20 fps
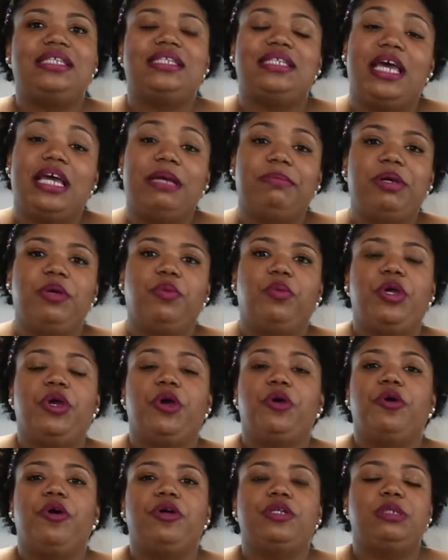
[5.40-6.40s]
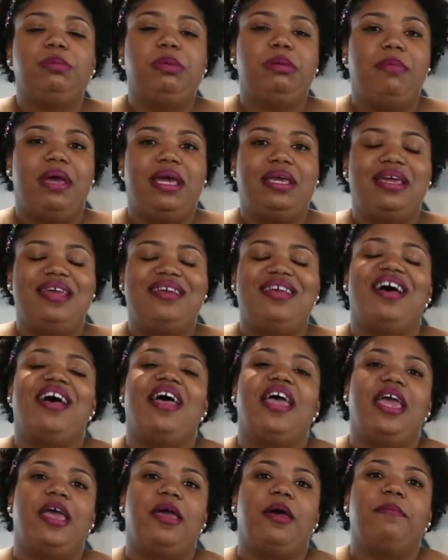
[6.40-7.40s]
segment, we are going to be making a
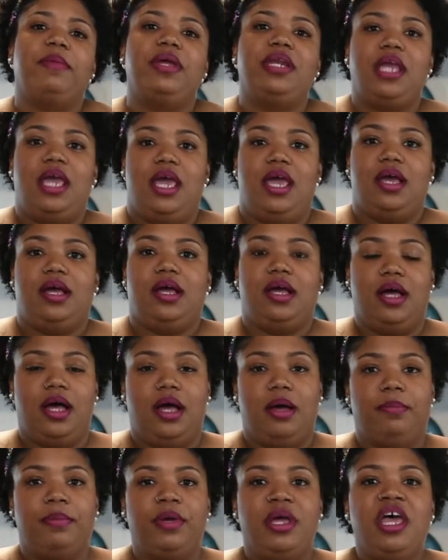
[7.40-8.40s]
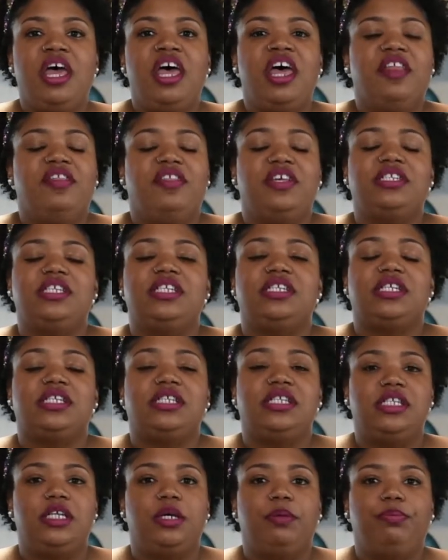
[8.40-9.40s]
ham and egg cup. This is a
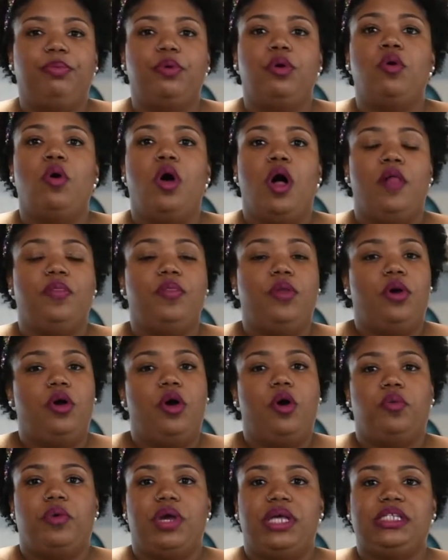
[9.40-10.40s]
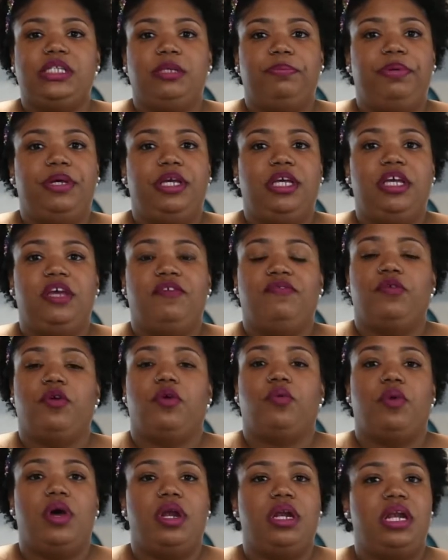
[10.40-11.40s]
simple on-the-go recipe if you're
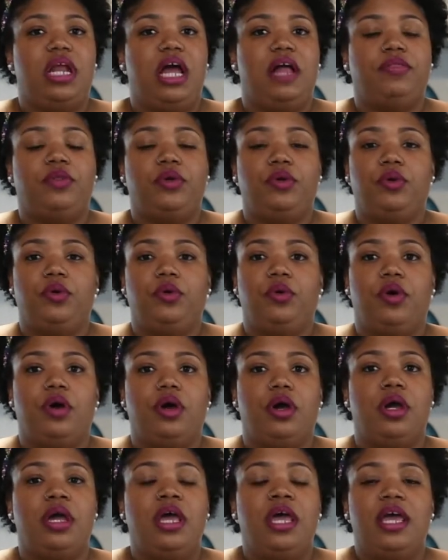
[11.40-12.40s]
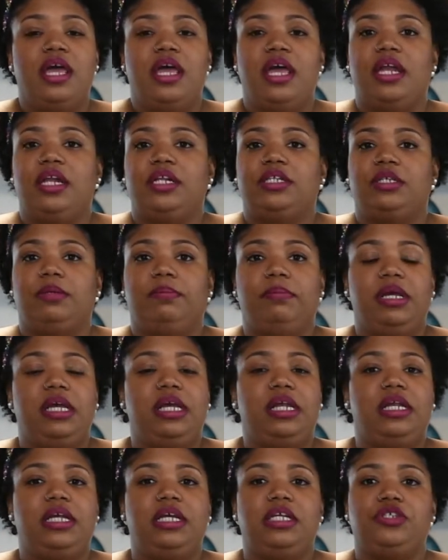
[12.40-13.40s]
running out the door, headed to
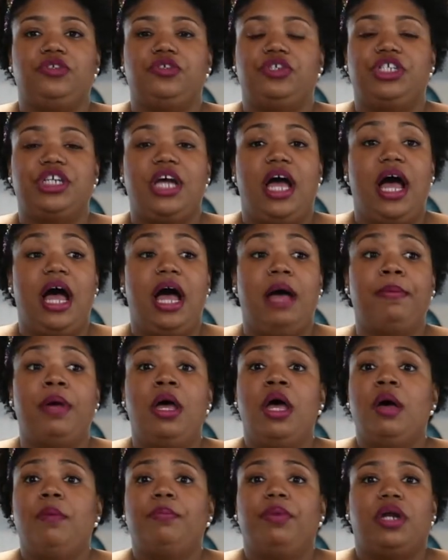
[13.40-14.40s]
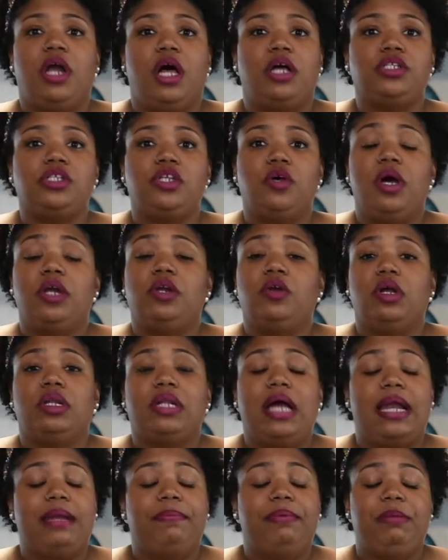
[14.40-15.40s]
meetings, your job, but also I know a
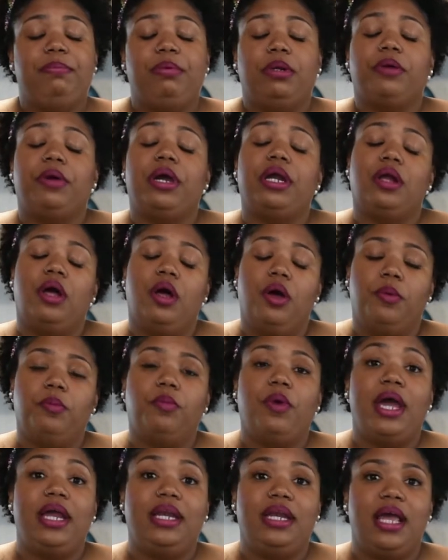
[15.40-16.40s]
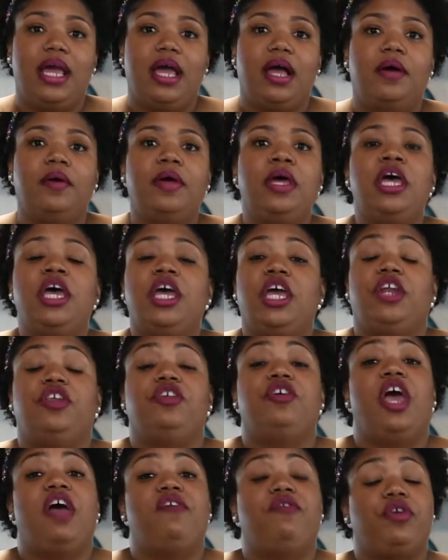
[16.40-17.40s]
lot of people are at home right now and
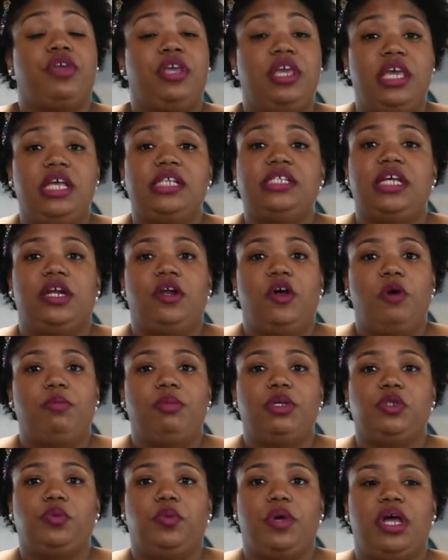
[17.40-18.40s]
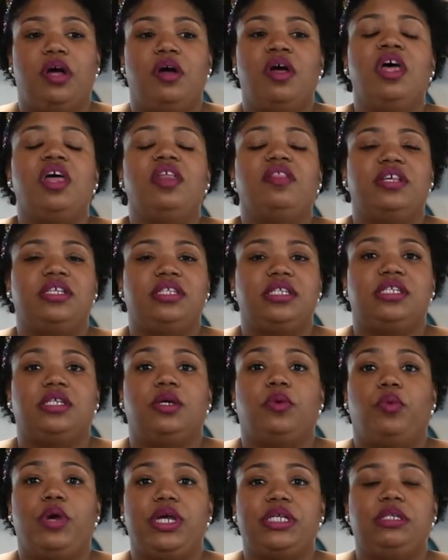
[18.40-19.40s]
you have your kids at home as well. This is
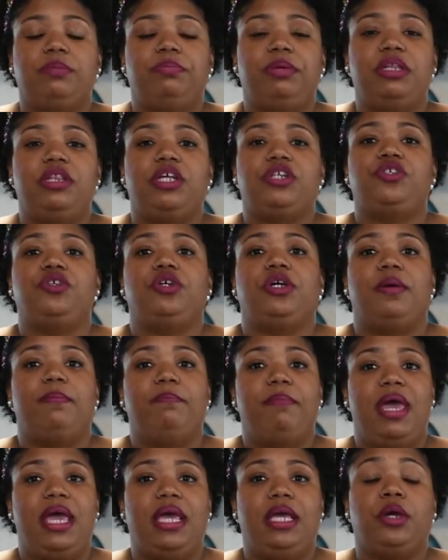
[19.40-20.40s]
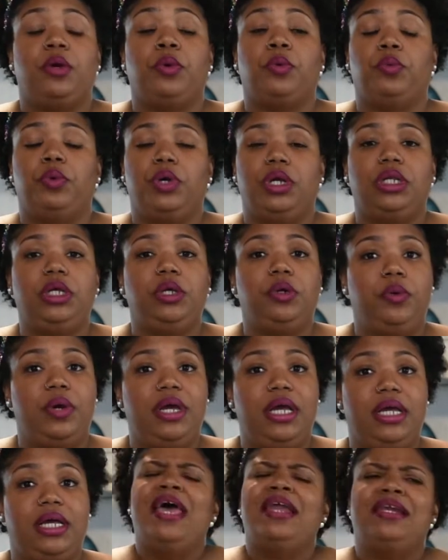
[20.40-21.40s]
a recipe that you can make really
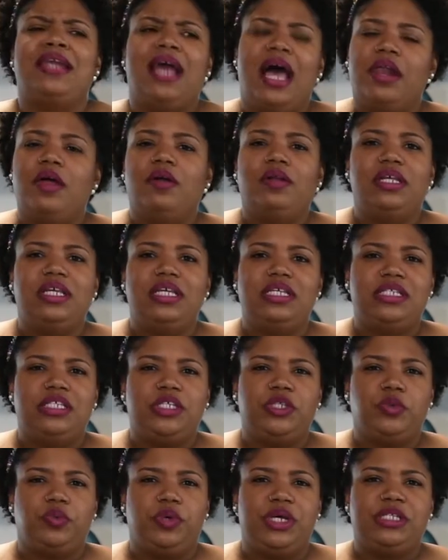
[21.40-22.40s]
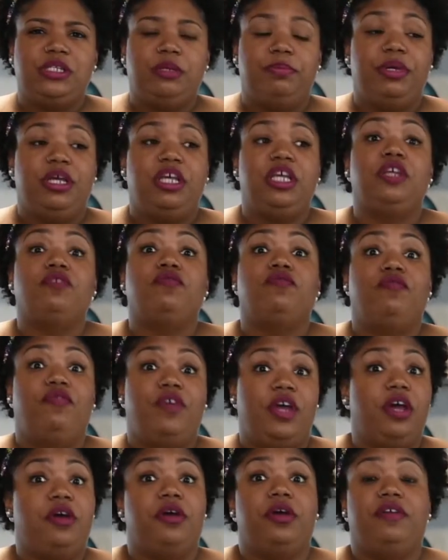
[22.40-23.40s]
quick. Not only is this recipe
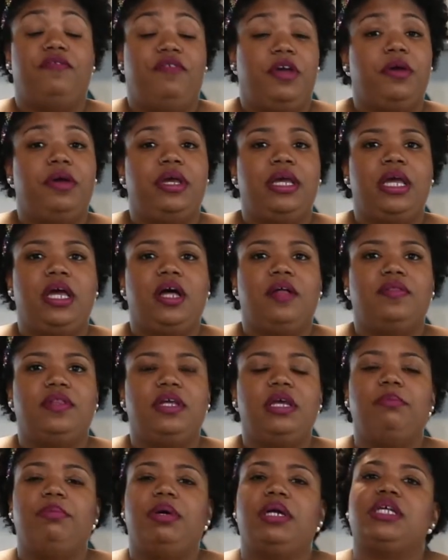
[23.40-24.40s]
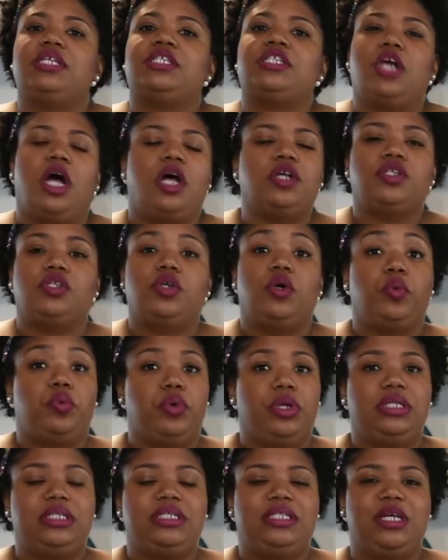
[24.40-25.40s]
very, very healthy, but it's also
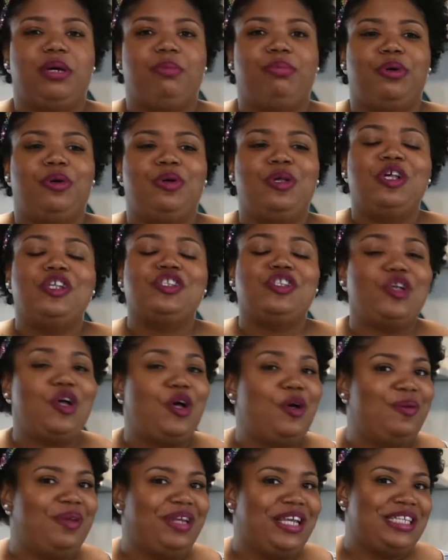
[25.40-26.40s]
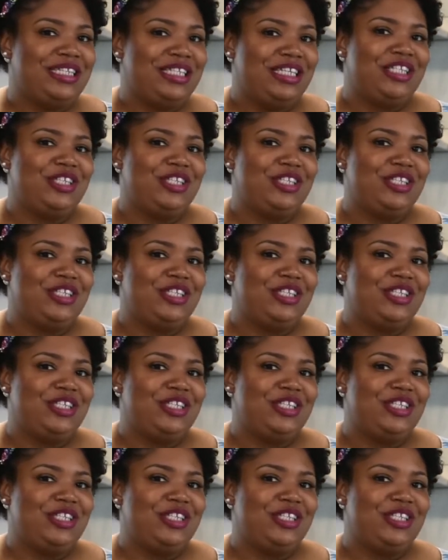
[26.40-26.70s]
really simple. So let's get